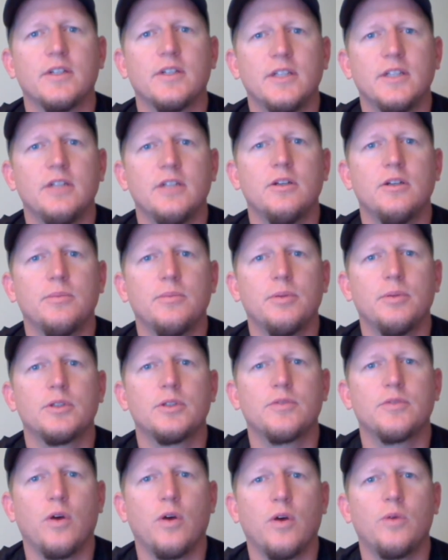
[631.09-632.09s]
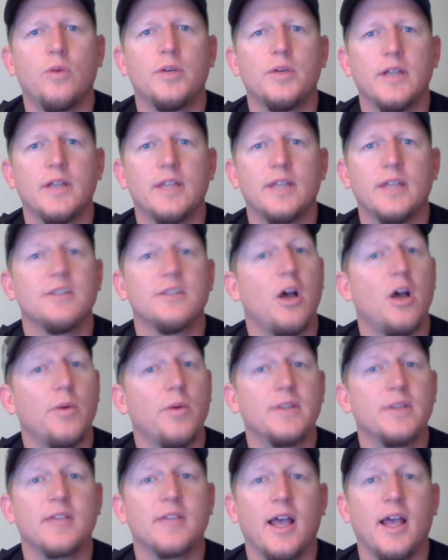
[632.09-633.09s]
Continue to push forward. And as
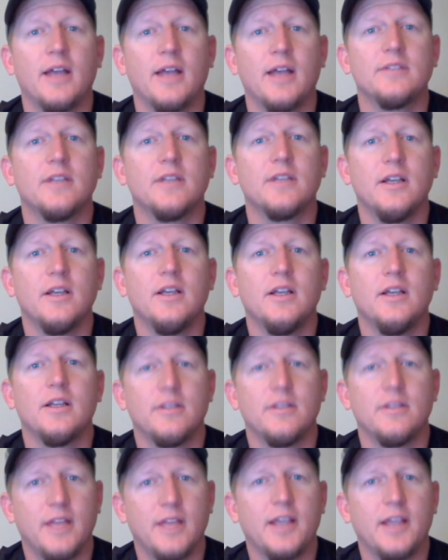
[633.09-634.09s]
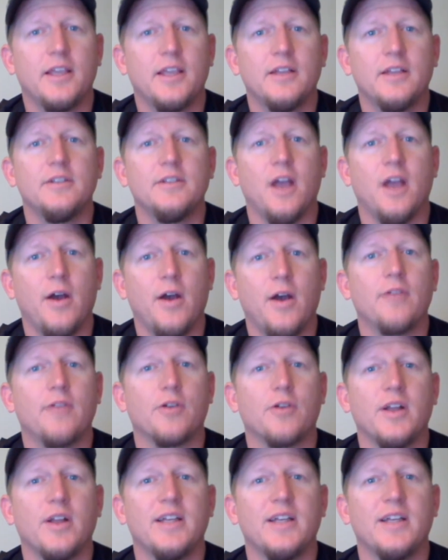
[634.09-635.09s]
always, guys, thank you, and y'all
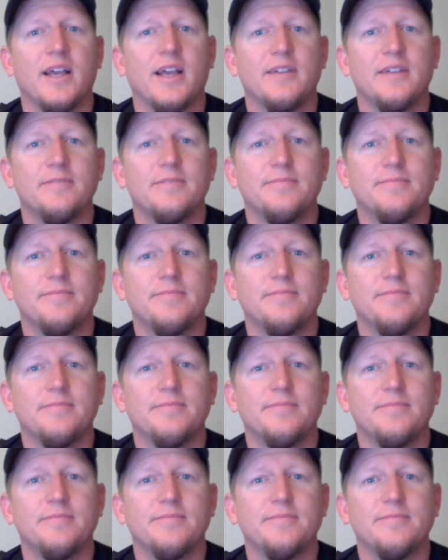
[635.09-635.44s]
have a great day.